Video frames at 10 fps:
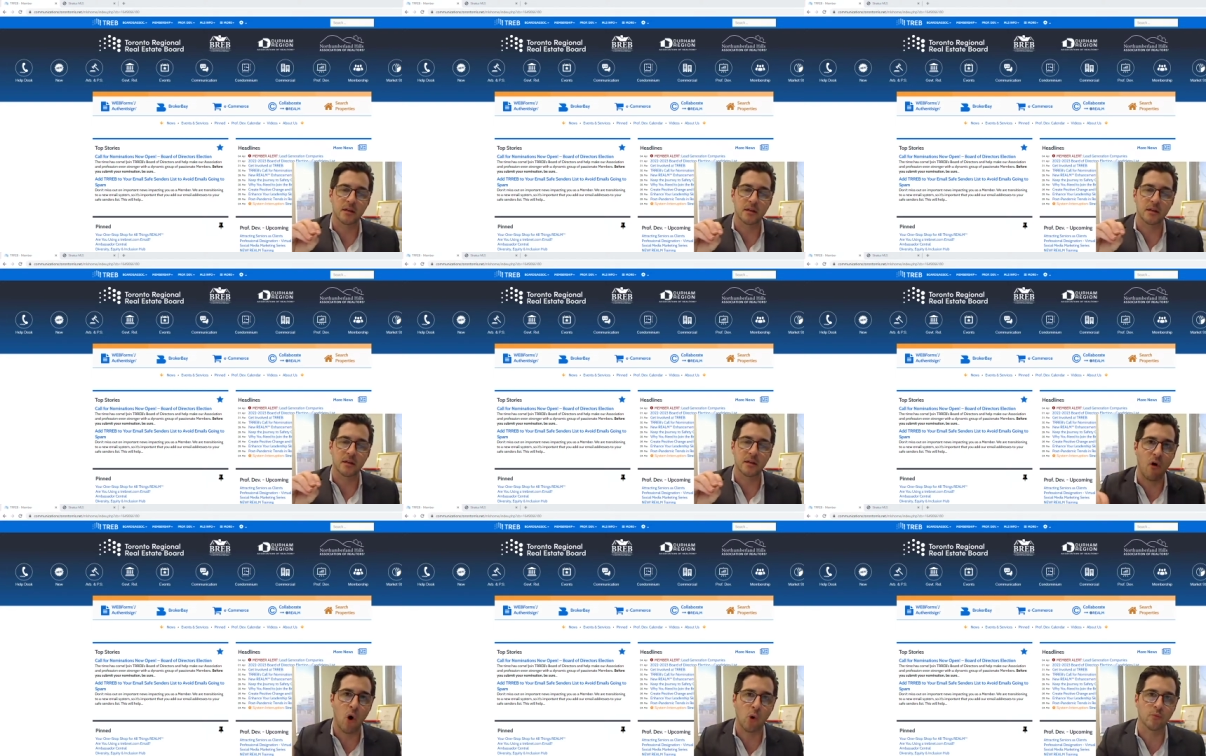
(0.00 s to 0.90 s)
type of
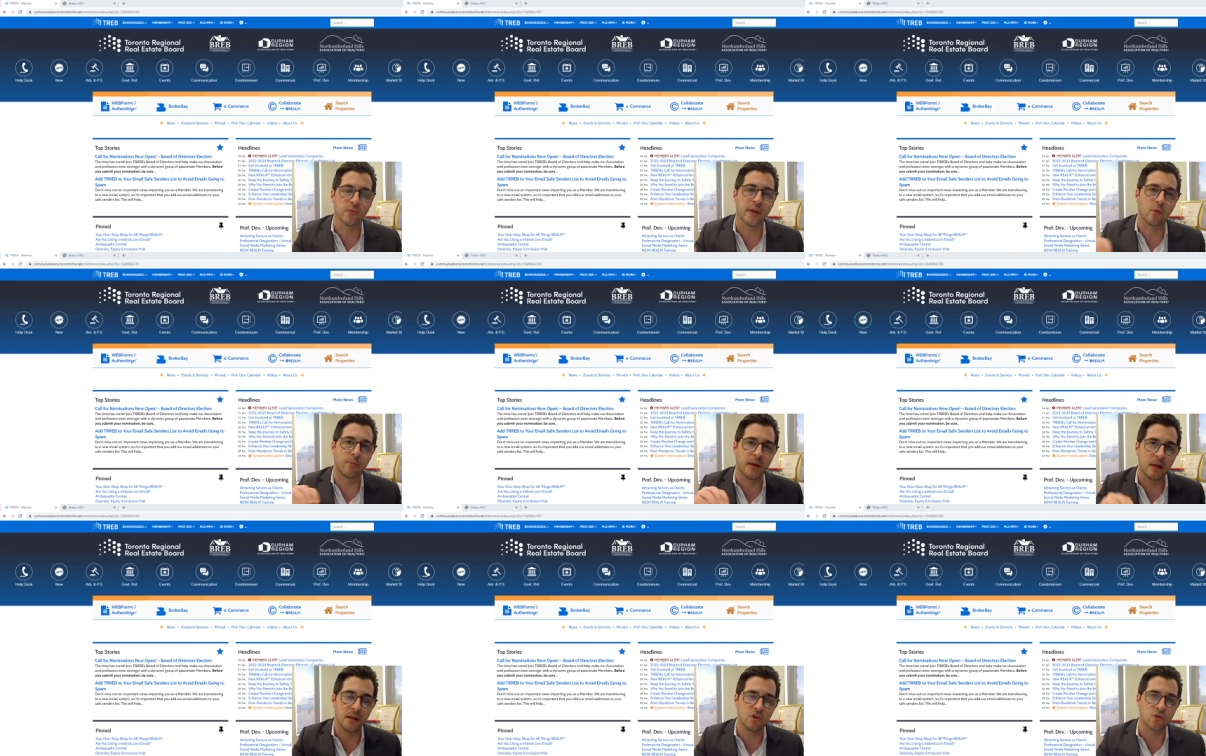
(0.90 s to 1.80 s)
homes they would be
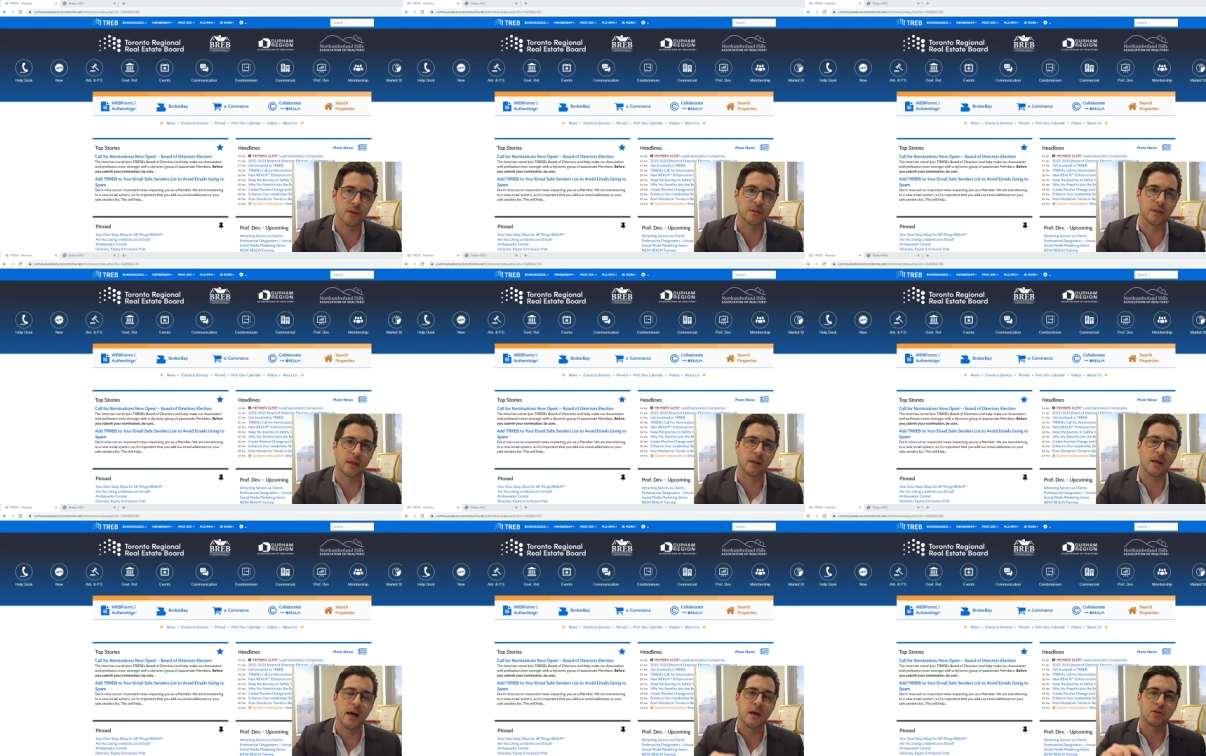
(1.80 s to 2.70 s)
interested in
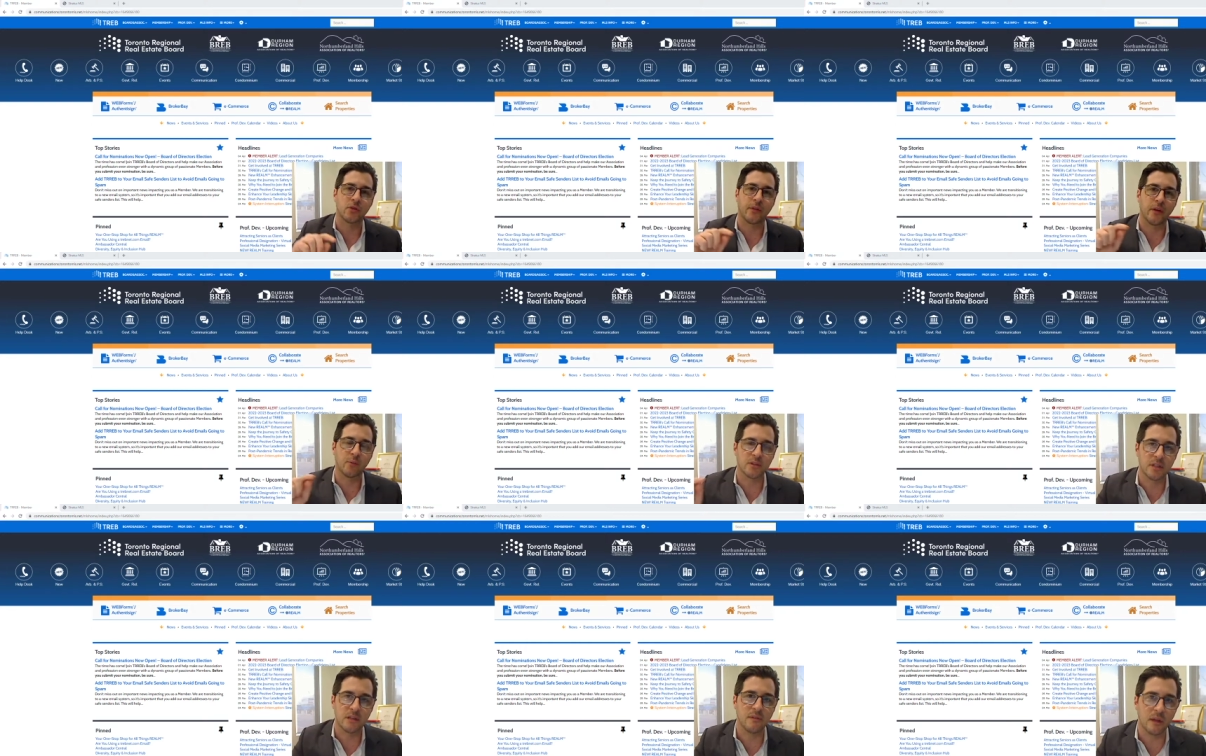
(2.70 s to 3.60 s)
so that they
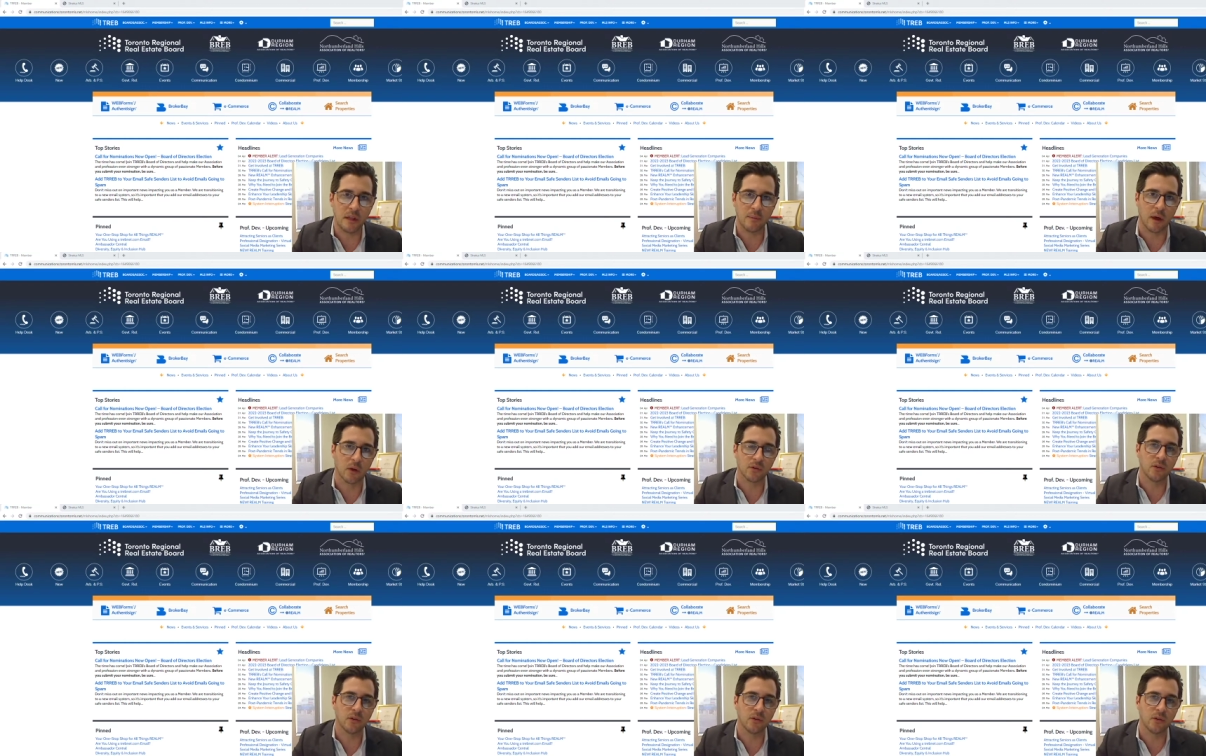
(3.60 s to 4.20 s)
receive emails.